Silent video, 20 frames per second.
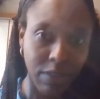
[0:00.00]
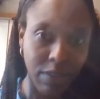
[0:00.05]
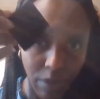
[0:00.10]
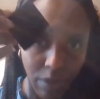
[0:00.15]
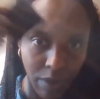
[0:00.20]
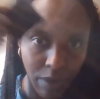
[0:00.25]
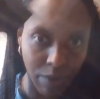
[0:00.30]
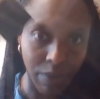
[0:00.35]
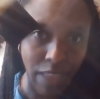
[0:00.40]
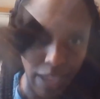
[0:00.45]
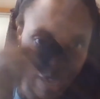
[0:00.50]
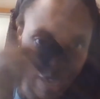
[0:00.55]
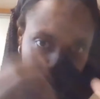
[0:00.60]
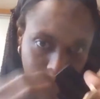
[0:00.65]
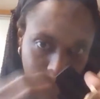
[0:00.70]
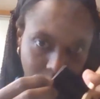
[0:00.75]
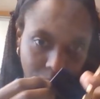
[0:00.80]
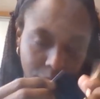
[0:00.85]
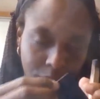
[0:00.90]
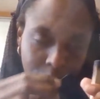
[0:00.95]
of that,
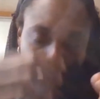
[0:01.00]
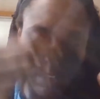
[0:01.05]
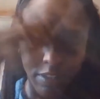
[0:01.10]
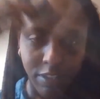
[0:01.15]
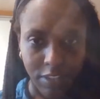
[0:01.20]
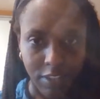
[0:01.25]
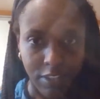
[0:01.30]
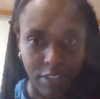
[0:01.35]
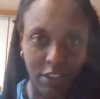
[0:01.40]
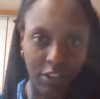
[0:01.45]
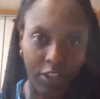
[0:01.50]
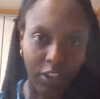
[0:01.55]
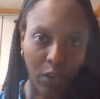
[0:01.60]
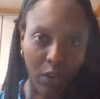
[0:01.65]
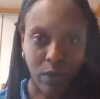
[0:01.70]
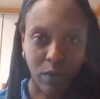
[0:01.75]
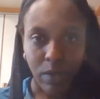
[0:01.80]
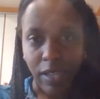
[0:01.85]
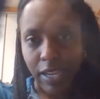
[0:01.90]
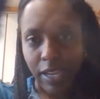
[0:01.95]
of the
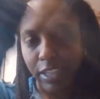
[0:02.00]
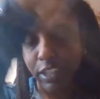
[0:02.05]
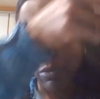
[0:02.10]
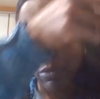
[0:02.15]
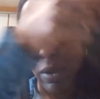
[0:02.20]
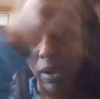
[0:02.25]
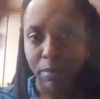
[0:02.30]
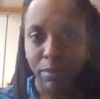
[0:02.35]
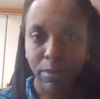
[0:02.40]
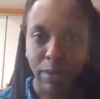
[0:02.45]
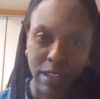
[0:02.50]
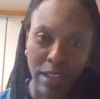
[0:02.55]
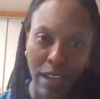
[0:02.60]
general like swipe